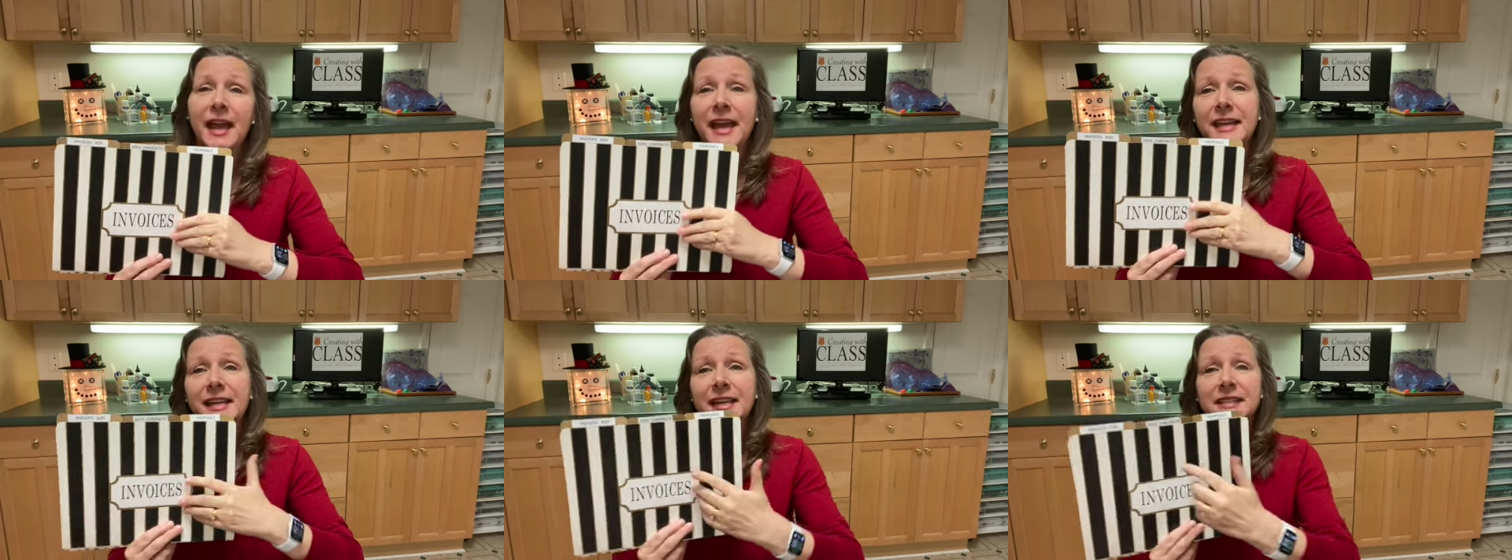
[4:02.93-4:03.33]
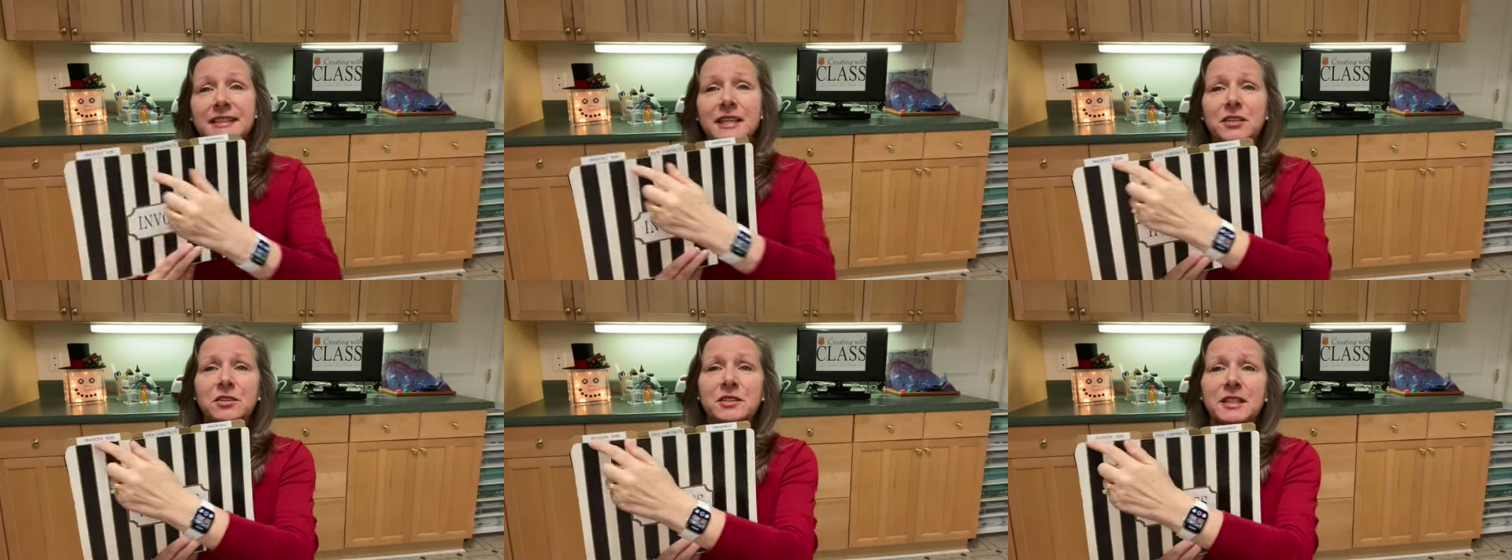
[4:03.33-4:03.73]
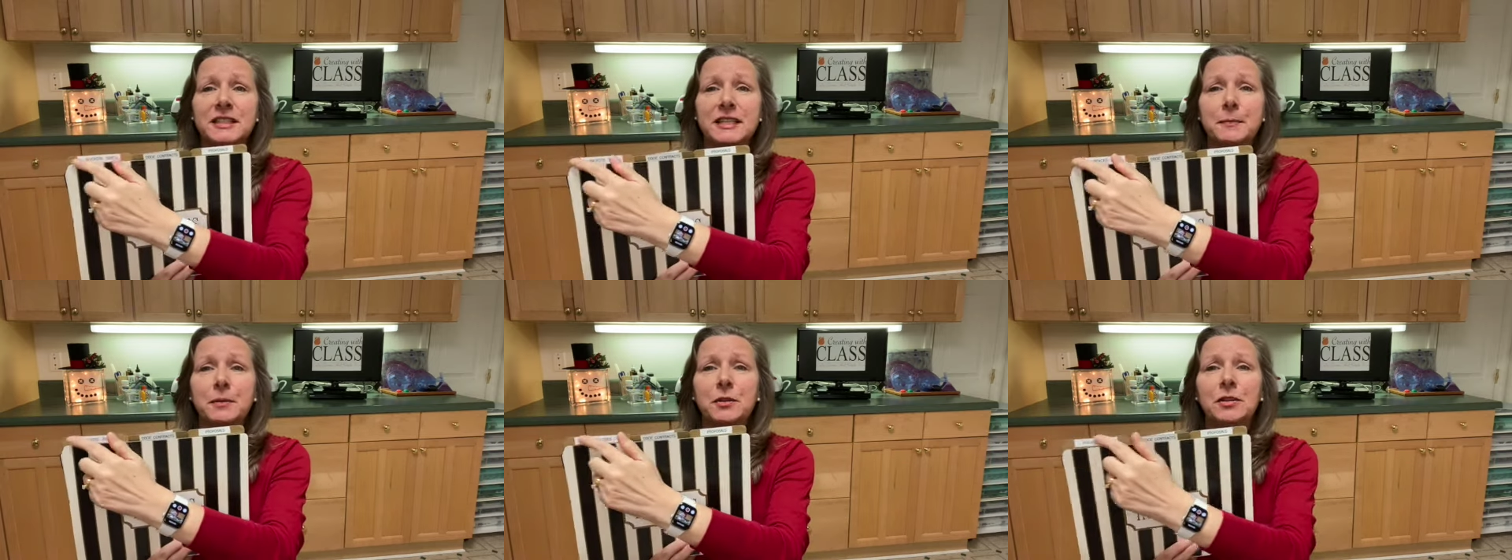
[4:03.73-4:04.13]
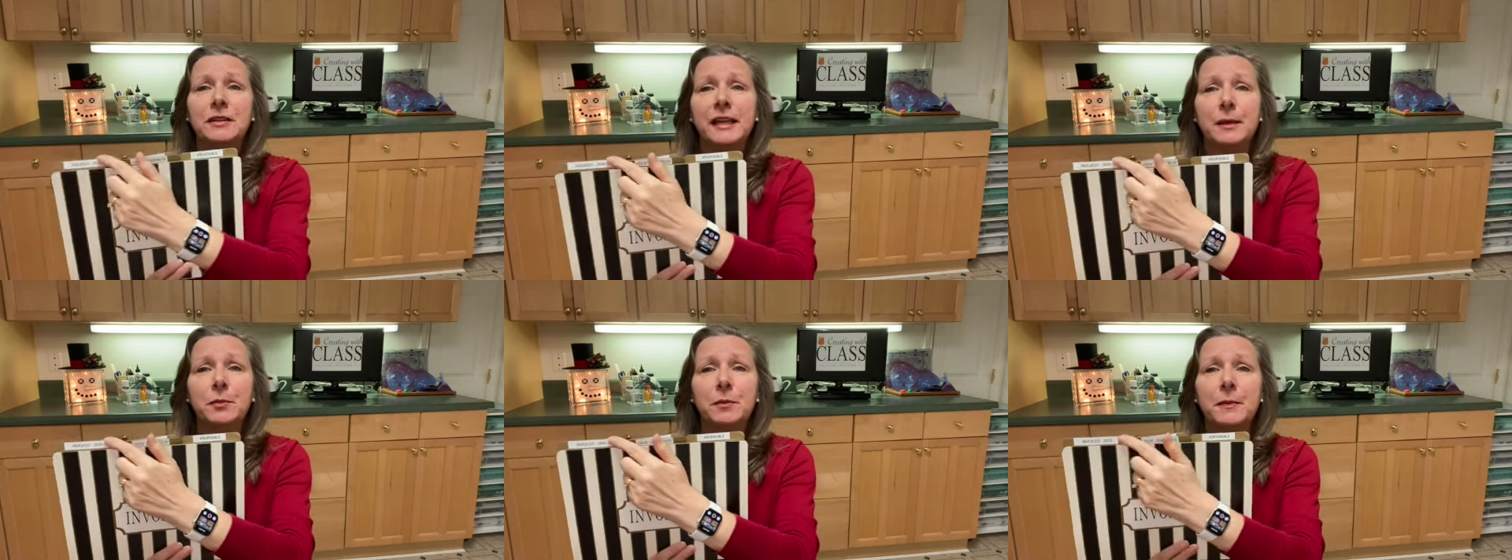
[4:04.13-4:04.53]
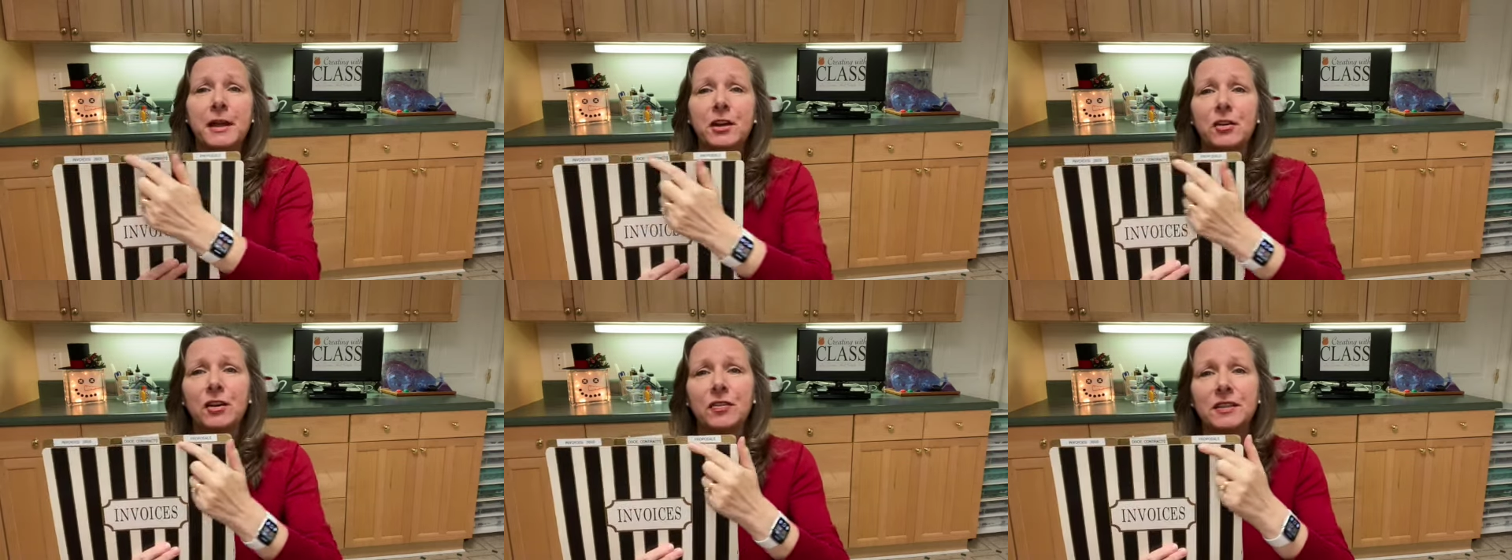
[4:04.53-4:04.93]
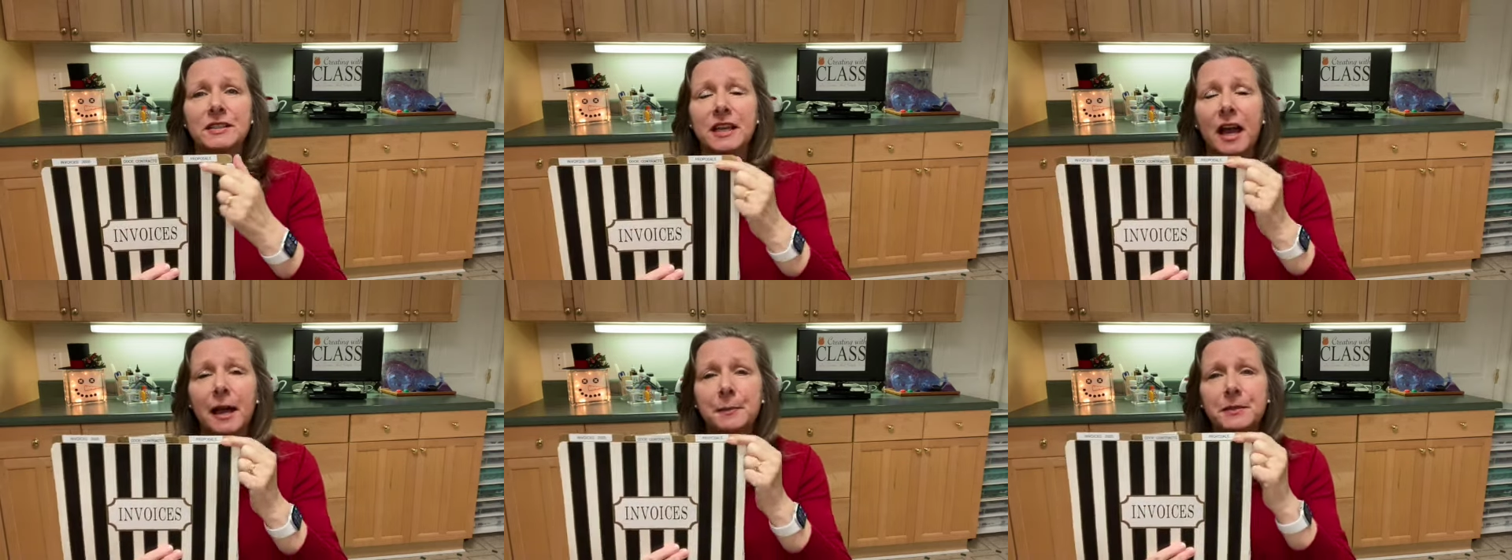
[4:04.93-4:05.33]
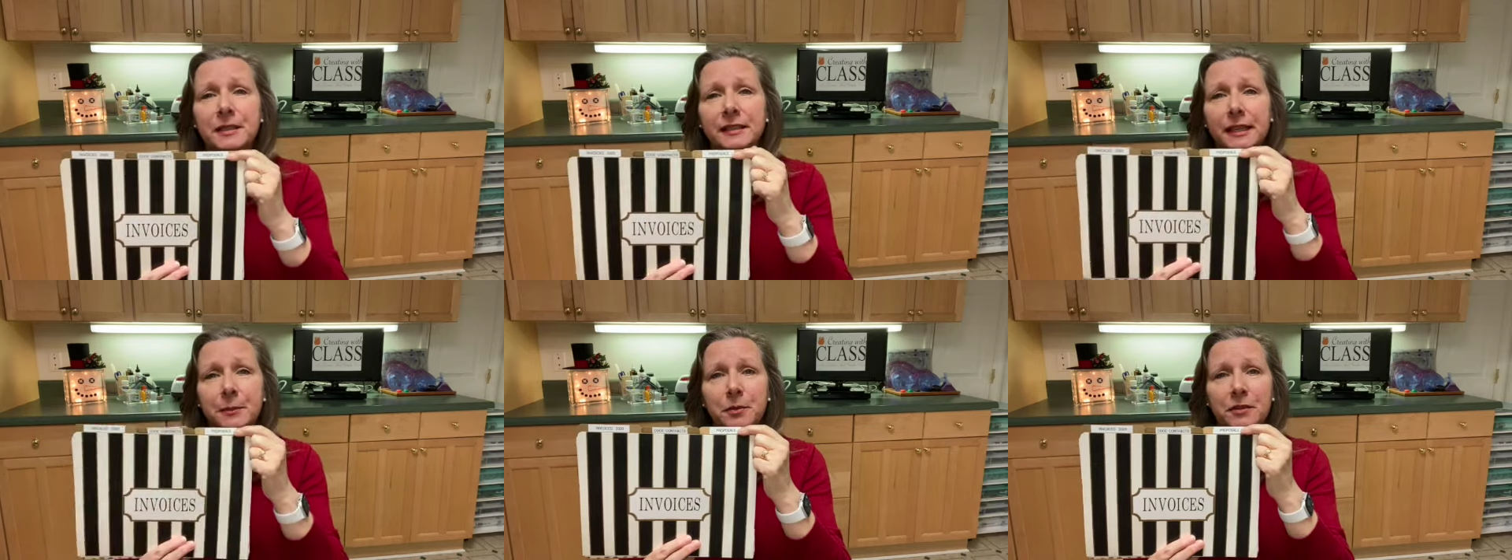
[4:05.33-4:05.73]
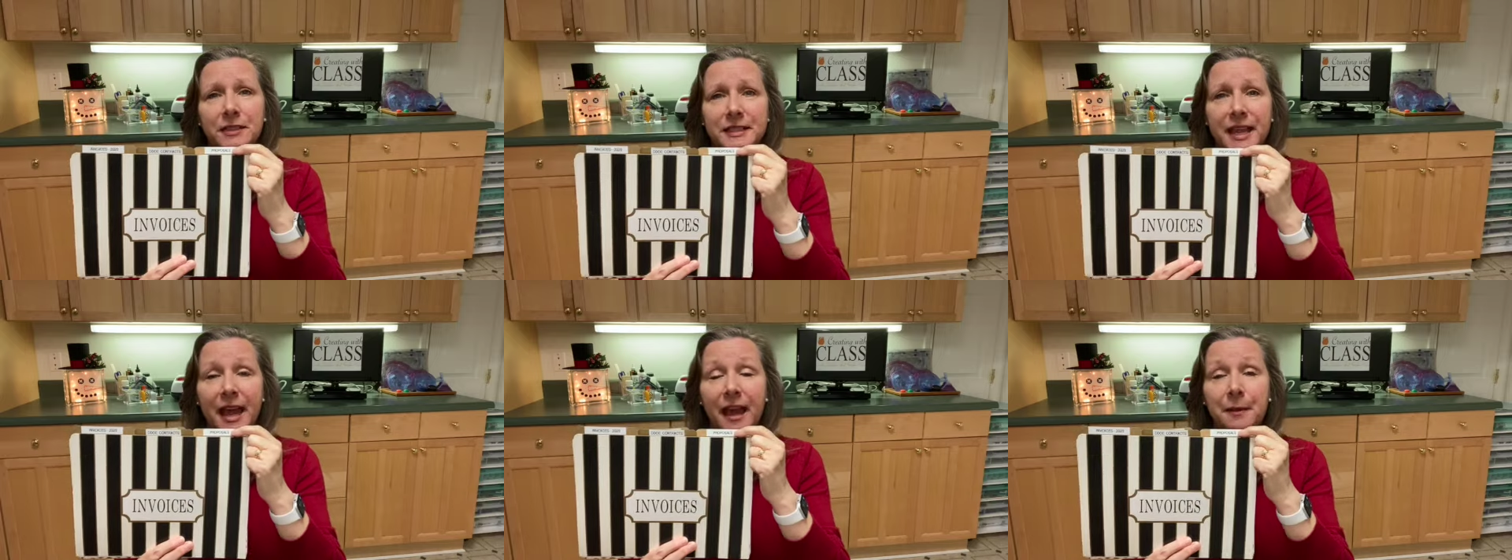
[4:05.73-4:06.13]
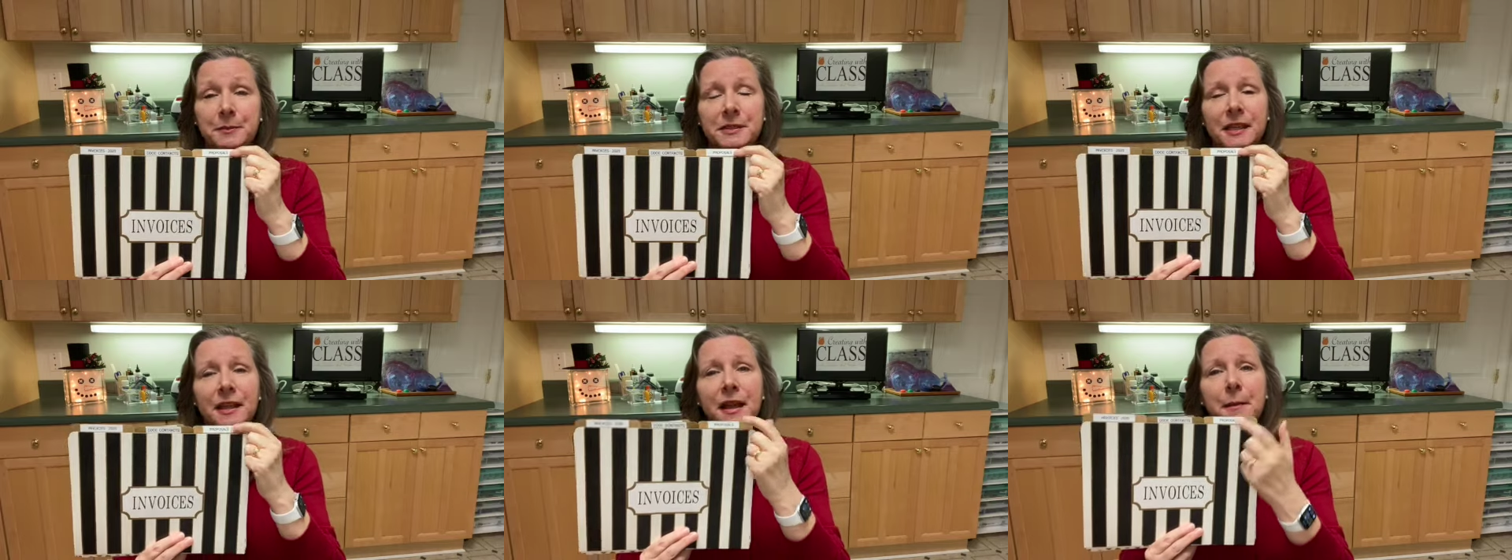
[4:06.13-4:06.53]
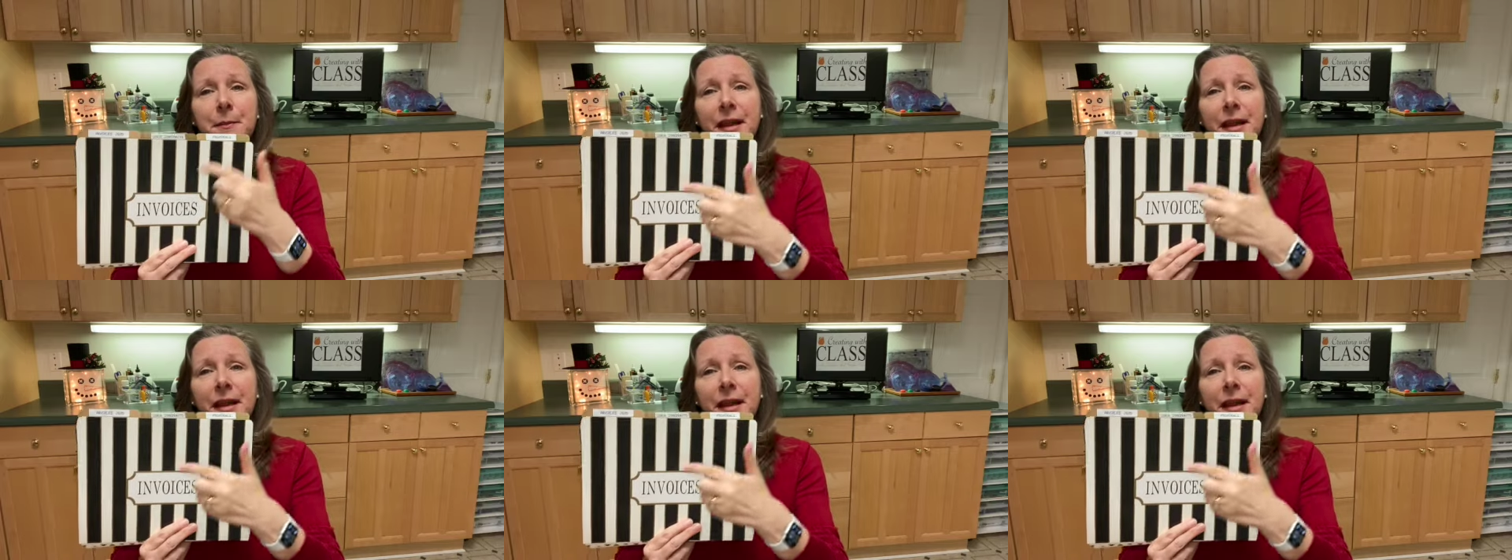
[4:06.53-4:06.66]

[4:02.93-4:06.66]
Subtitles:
And yes, I used a typical label maker at the top to label the tabs,